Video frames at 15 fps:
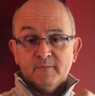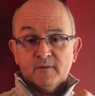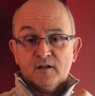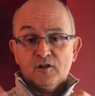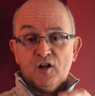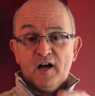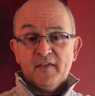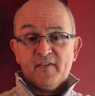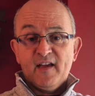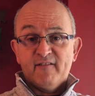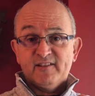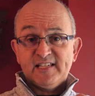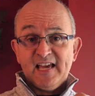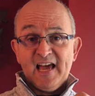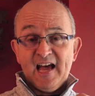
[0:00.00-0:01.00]
cloths have a
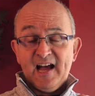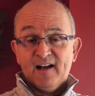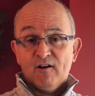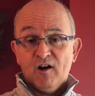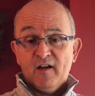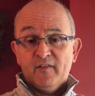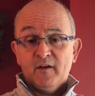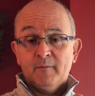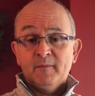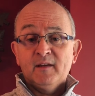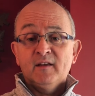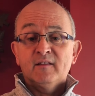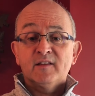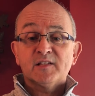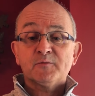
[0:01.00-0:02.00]
tag on them.
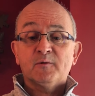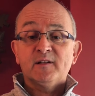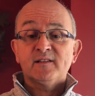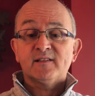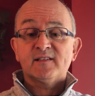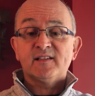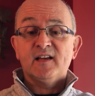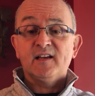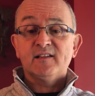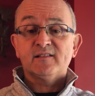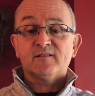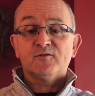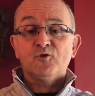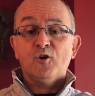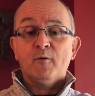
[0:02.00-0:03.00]
This one
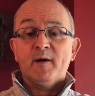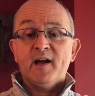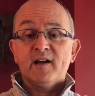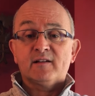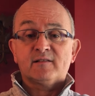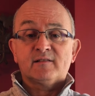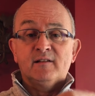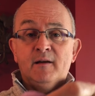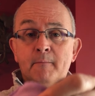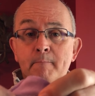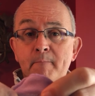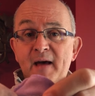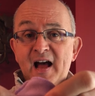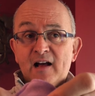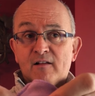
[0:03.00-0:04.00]
says Norwex
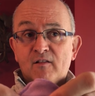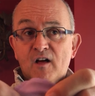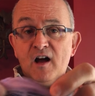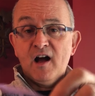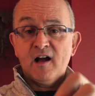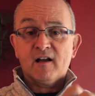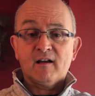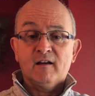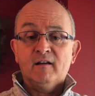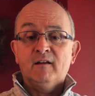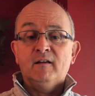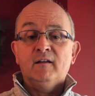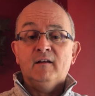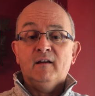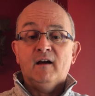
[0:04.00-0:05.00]
backlock,
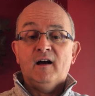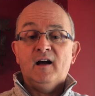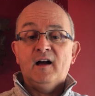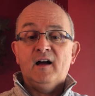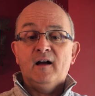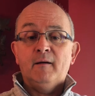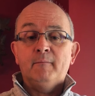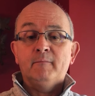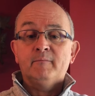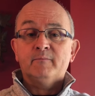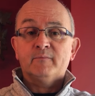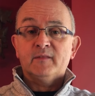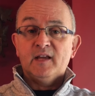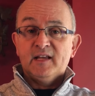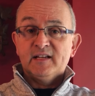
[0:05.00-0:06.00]
and
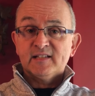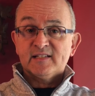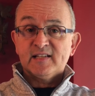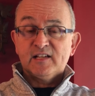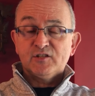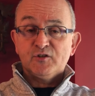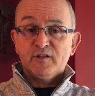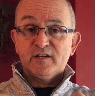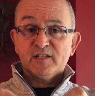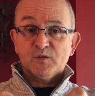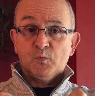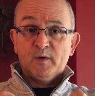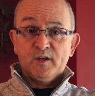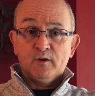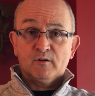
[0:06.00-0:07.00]
it tells you that it's a
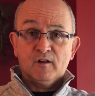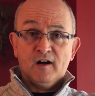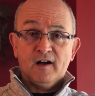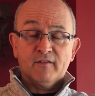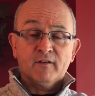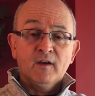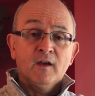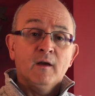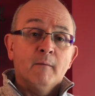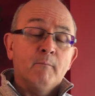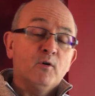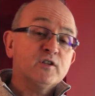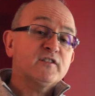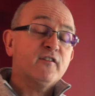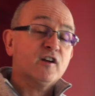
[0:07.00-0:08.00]
window cloth.
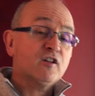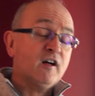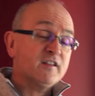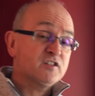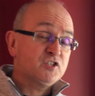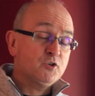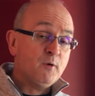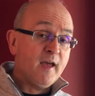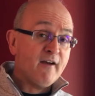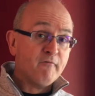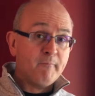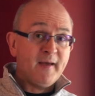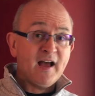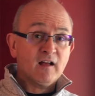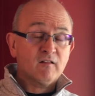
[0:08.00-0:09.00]
Most of our cloths do have
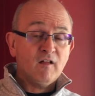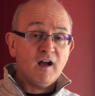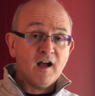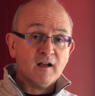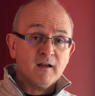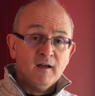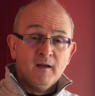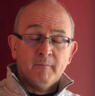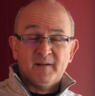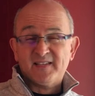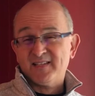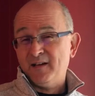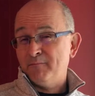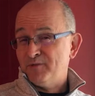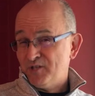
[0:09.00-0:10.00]
backlock, but
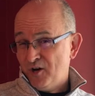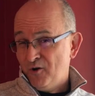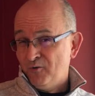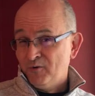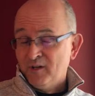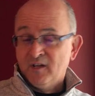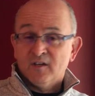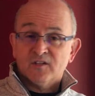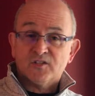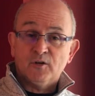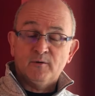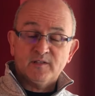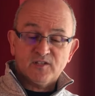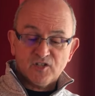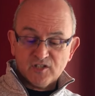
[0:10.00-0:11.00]
some don't, so
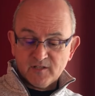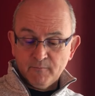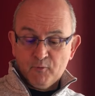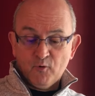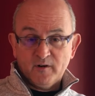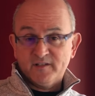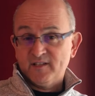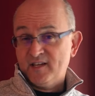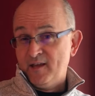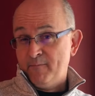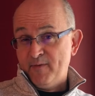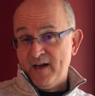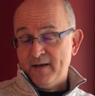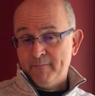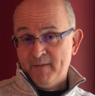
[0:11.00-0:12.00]
it's just important to keep
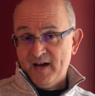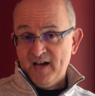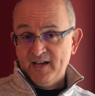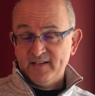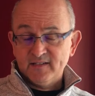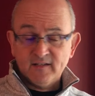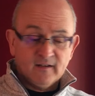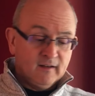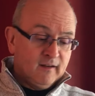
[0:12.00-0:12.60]
that in mind.